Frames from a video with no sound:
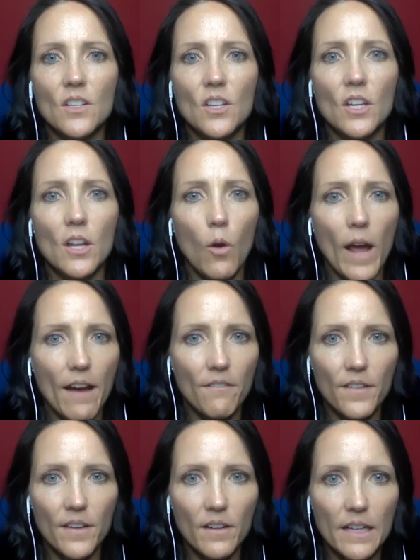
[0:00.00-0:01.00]
You don't have
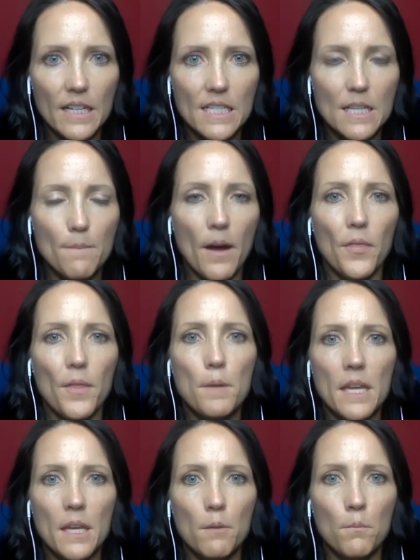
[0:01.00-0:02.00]
feelings about the
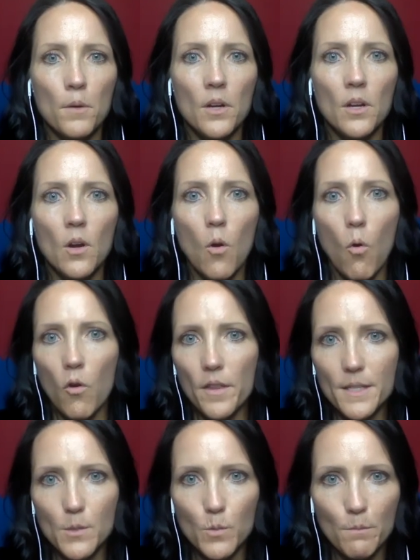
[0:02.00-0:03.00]
beam or
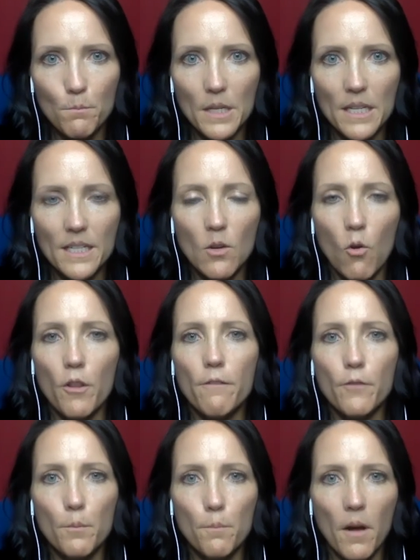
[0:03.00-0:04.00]
the swim meet or the
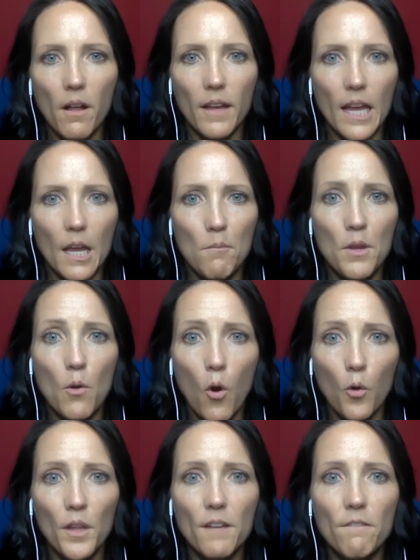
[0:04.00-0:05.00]
football game. You
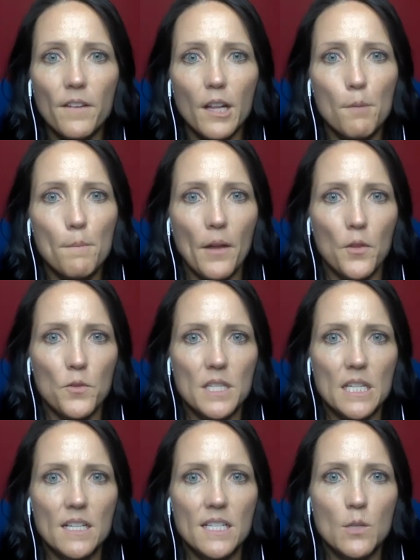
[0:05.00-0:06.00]
only feel about those
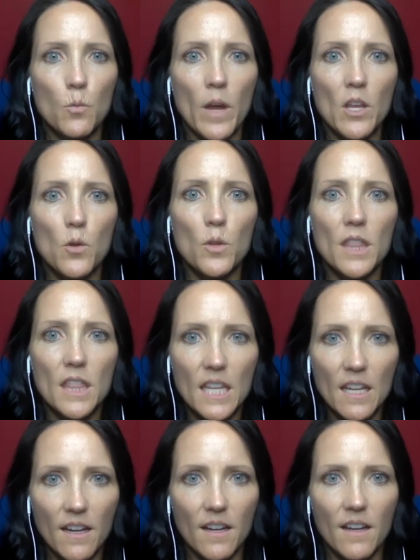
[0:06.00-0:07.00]
things the way you
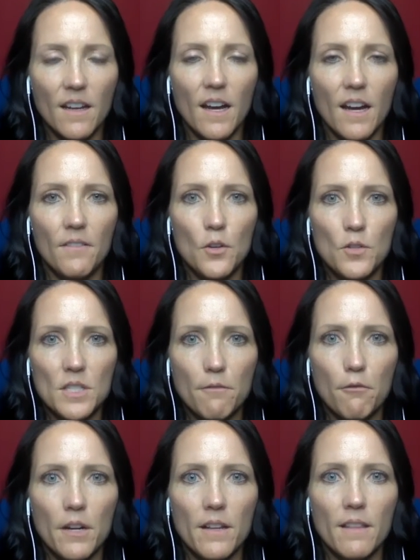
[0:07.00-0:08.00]
think of those
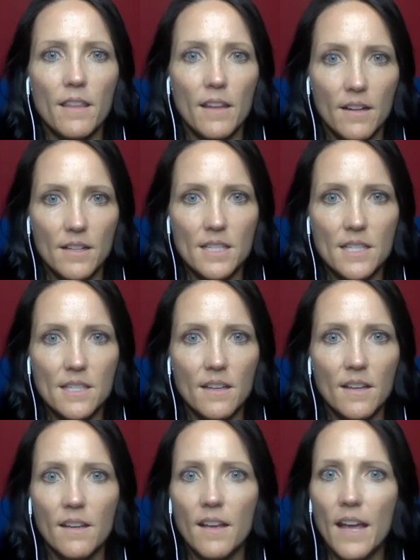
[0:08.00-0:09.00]
different things
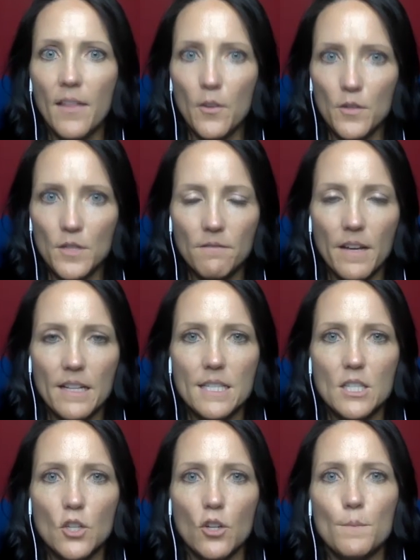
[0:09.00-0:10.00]
and those events
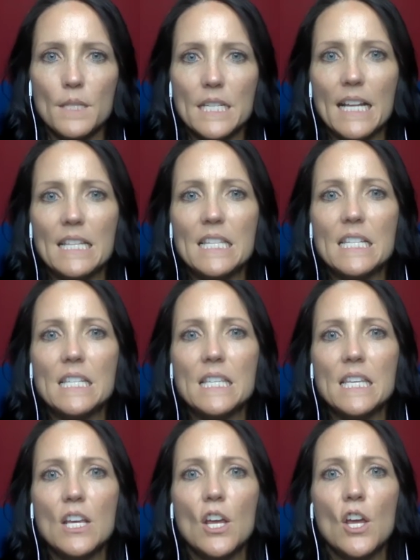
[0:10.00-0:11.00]
and circumstances.
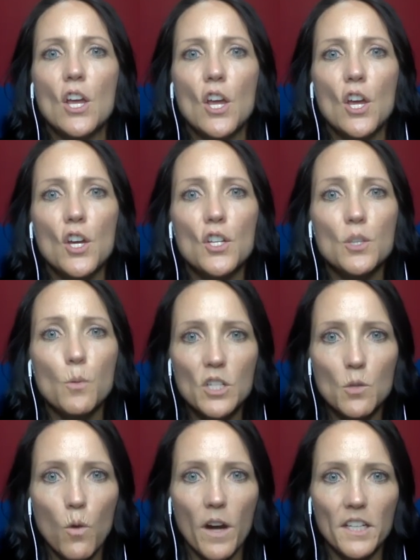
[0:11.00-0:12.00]
So what
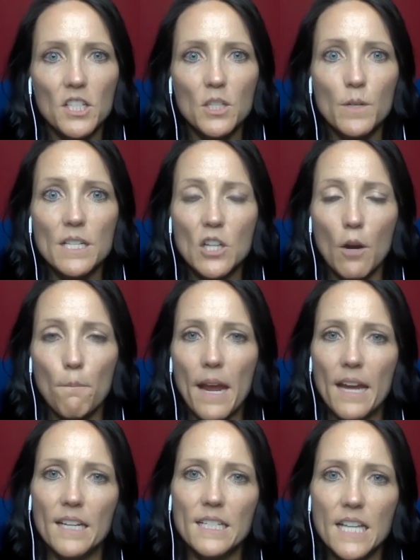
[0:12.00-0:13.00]
you want to do is start
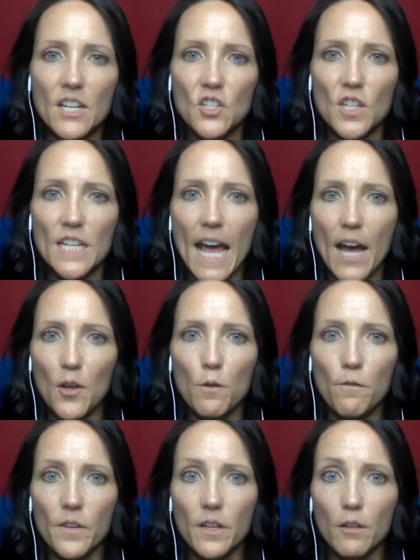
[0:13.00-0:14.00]
paying attention to how you
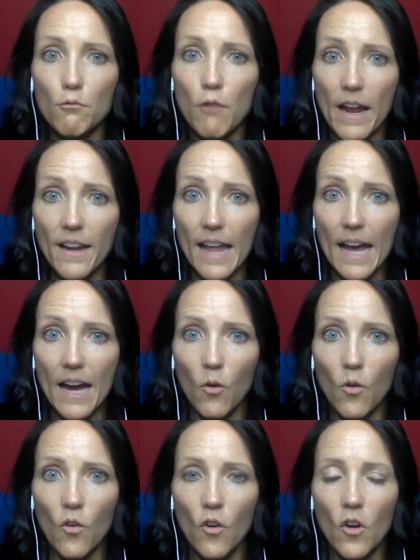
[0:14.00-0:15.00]
feel right now